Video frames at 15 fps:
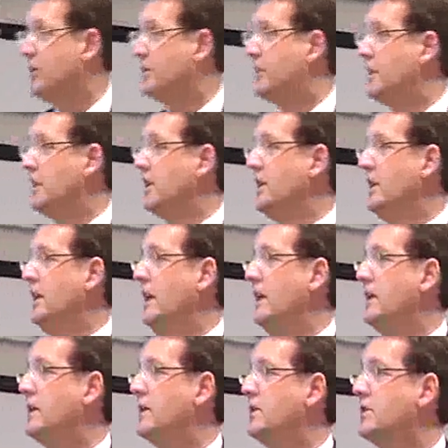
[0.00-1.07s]

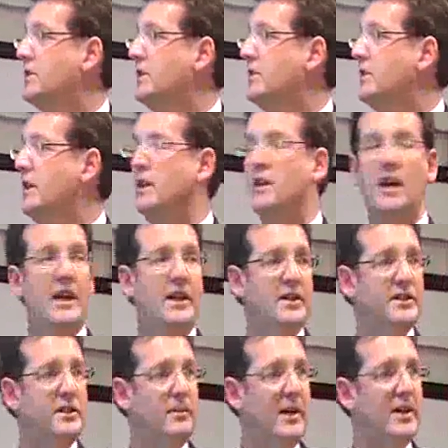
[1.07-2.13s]
utility in considering
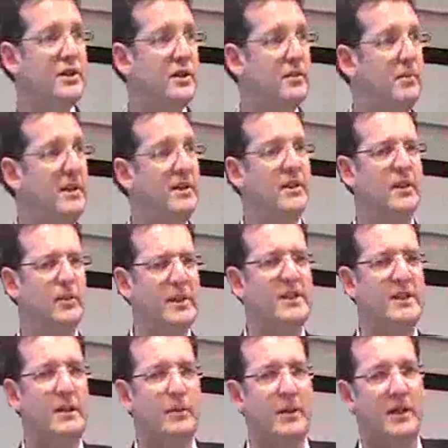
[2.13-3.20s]
an estimation method that
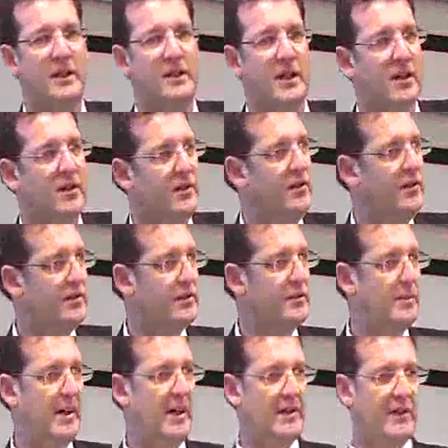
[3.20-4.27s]
we typically don't
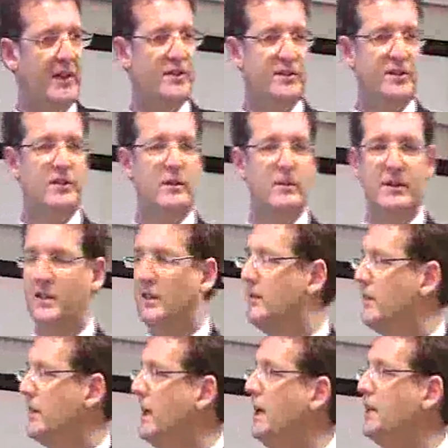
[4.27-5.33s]
use as part of our system
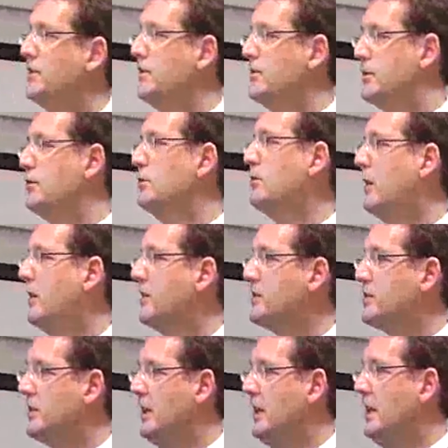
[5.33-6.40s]
identification
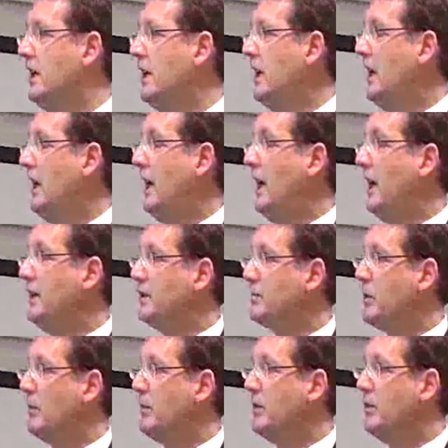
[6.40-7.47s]
toolbox. And there's